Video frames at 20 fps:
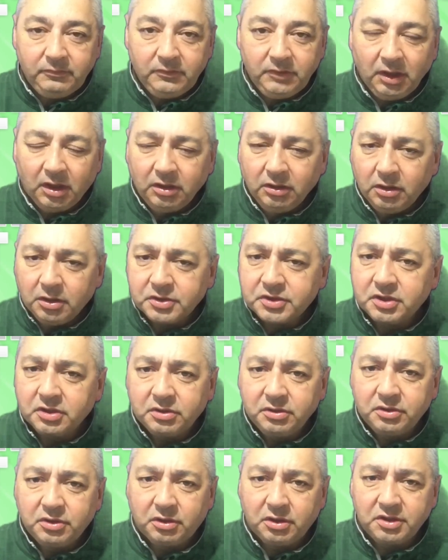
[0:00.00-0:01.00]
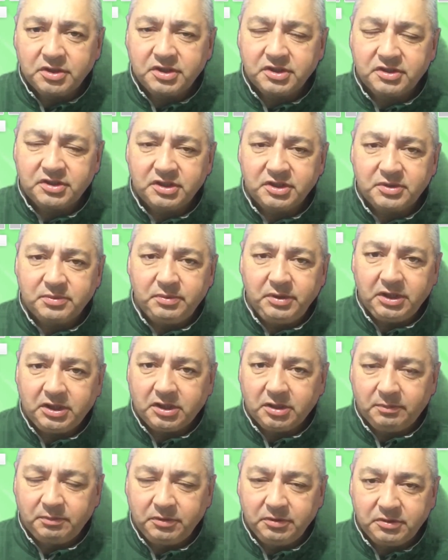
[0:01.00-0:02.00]
And lots of good horses this week.
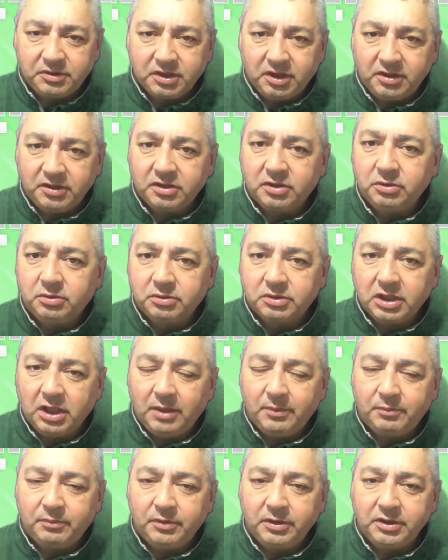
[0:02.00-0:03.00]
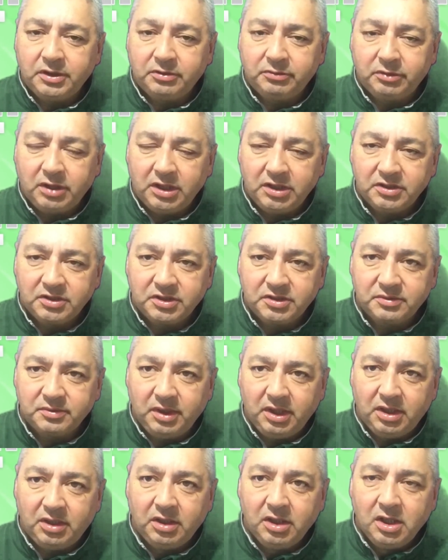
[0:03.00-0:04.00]
A Plutard the Gold Cup winner runs as
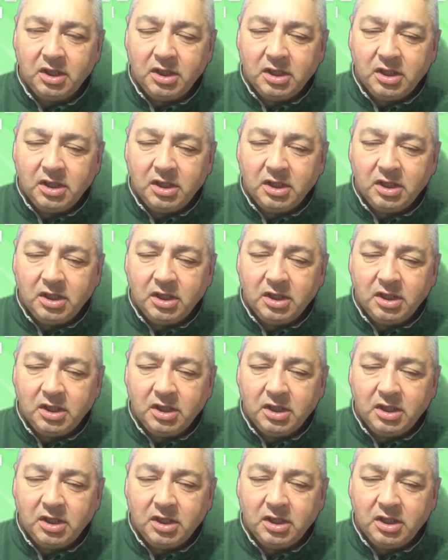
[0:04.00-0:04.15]
well.